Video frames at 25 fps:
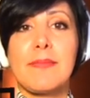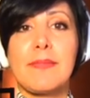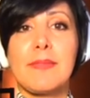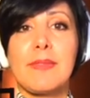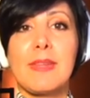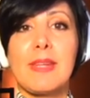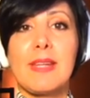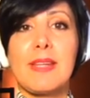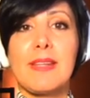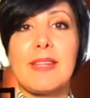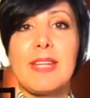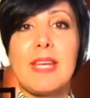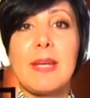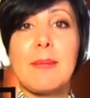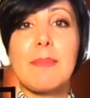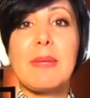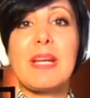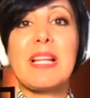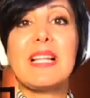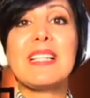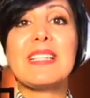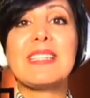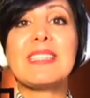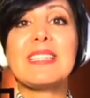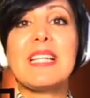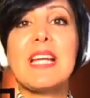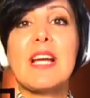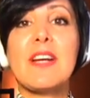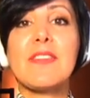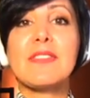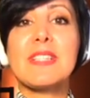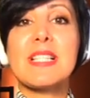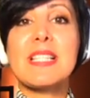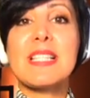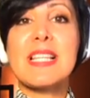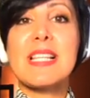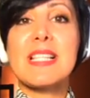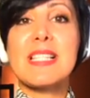The ability of the
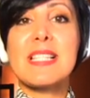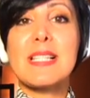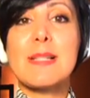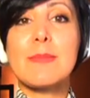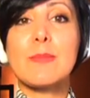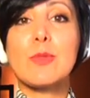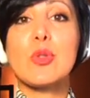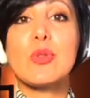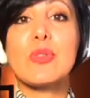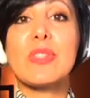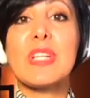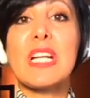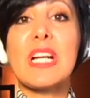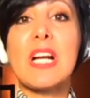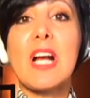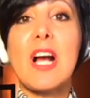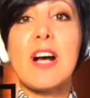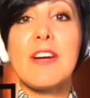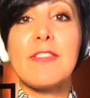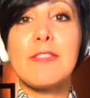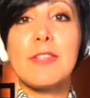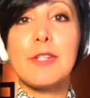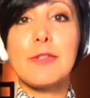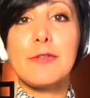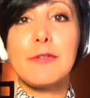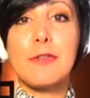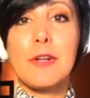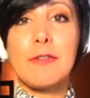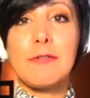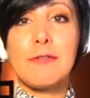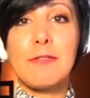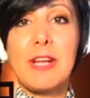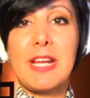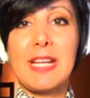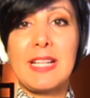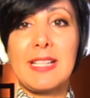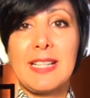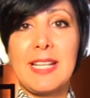system to recover from
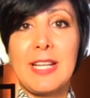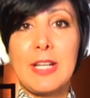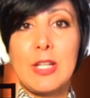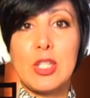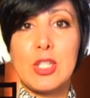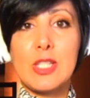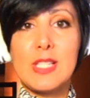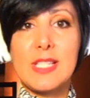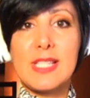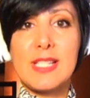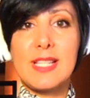failures